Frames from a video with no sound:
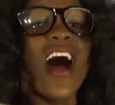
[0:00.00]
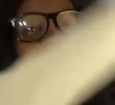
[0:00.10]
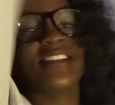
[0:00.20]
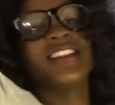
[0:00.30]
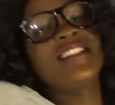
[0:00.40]

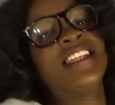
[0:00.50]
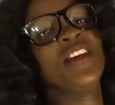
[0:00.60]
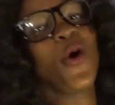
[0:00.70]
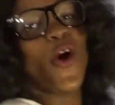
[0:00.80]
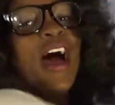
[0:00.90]
I
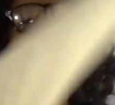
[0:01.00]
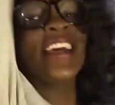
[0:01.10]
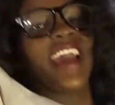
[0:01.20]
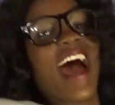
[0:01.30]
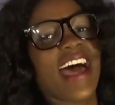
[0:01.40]
still
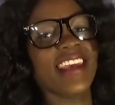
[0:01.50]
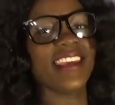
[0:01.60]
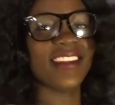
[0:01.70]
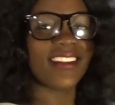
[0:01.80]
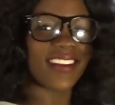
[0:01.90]
got
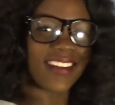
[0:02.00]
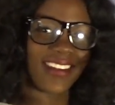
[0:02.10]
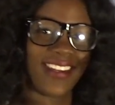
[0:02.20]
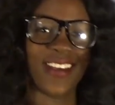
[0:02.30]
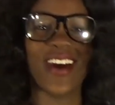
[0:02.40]
it.
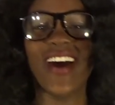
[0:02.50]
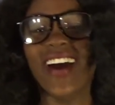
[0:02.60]
Oh